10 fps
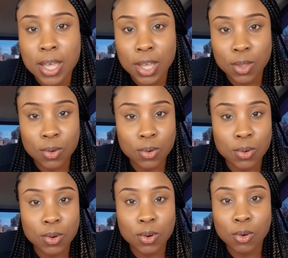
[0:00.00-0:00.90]
you
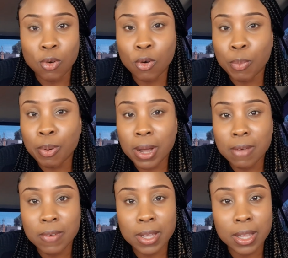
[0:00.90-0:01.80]
know, go
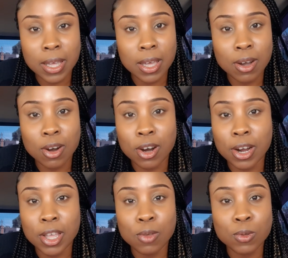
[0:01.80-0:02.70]
privately
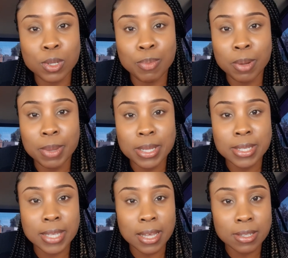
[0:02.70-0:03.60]
or use a public
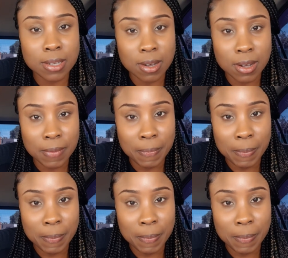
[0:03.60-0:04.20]
sector.